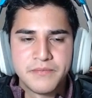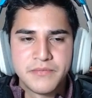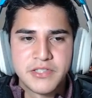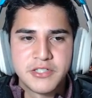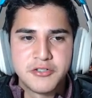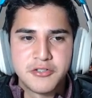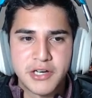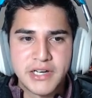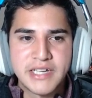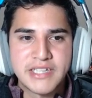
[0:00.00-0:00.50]

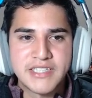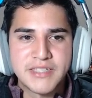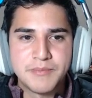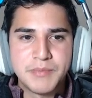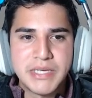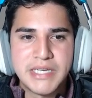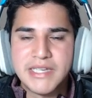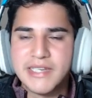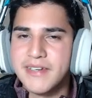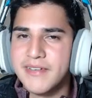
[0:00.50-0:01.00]
Dragon's
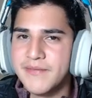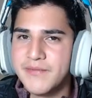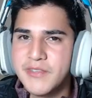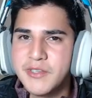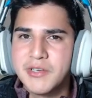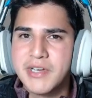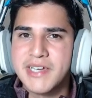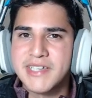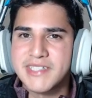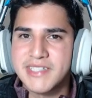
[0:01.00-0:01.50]
Bead. You
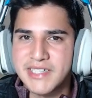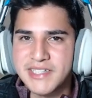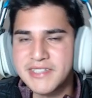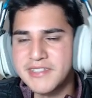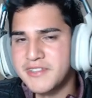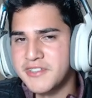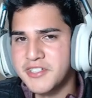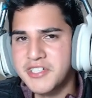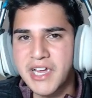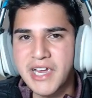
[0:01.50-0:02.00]
guys can
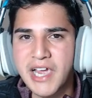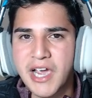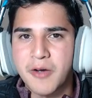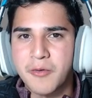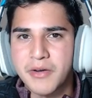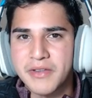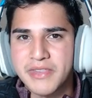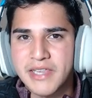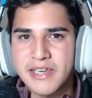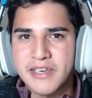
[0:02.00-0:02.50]
check out
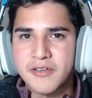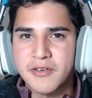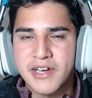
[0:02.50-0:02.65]
what they do.